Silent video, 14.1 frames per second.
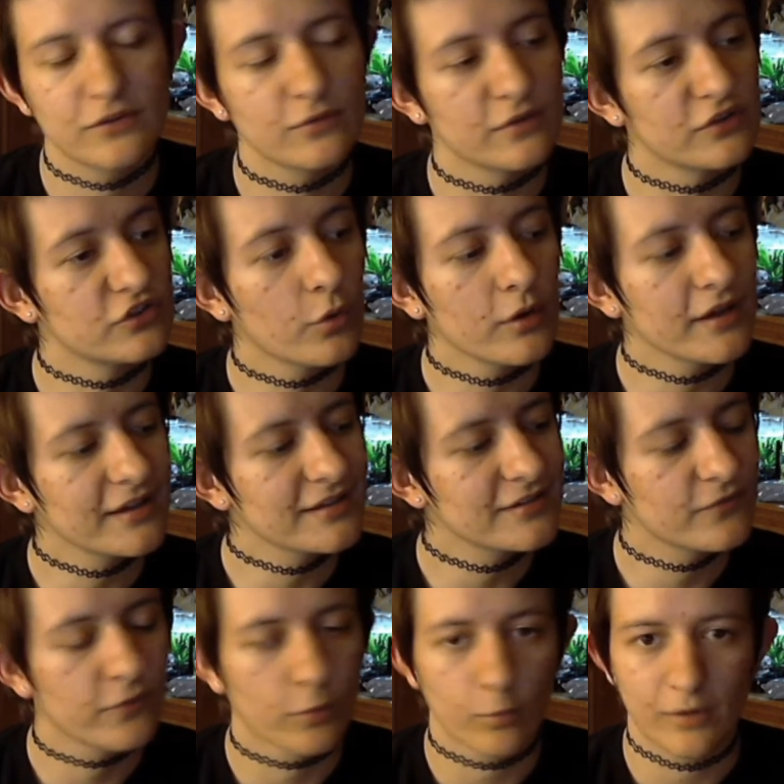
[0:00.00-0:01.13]
to enjoy
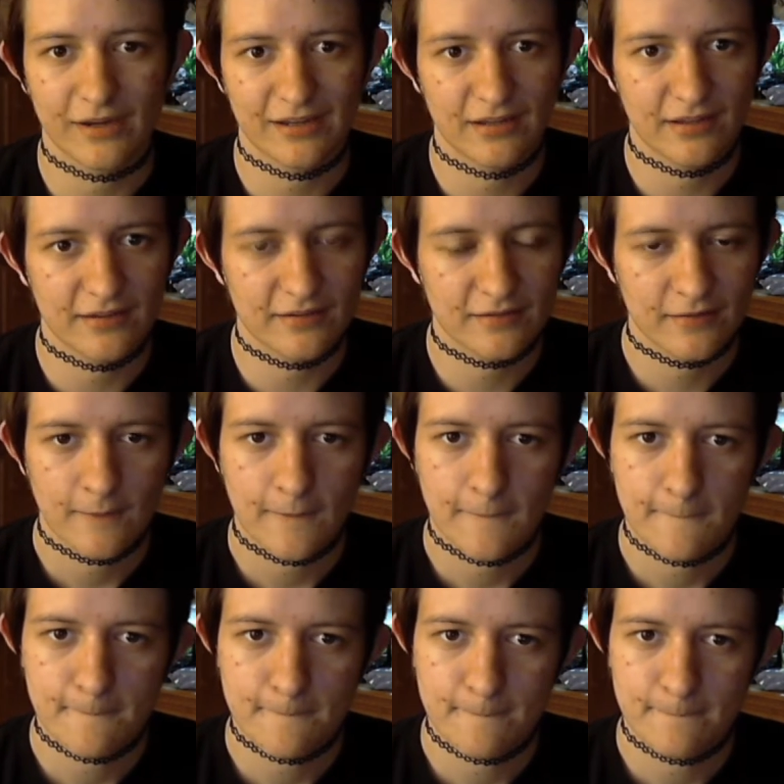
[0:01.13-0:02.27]
it for what it is,
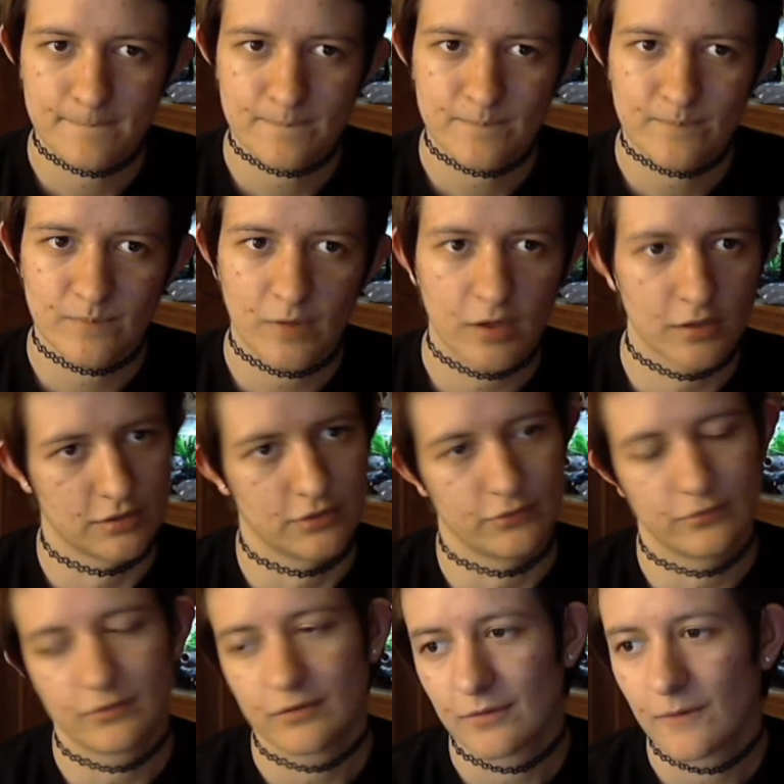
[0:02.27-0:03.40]

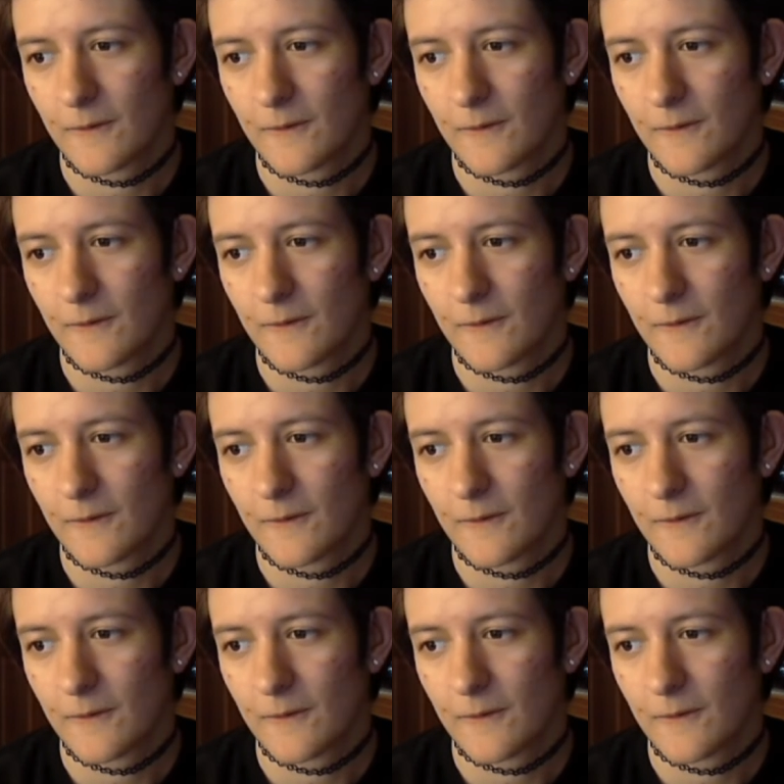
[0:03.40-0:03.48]
alone.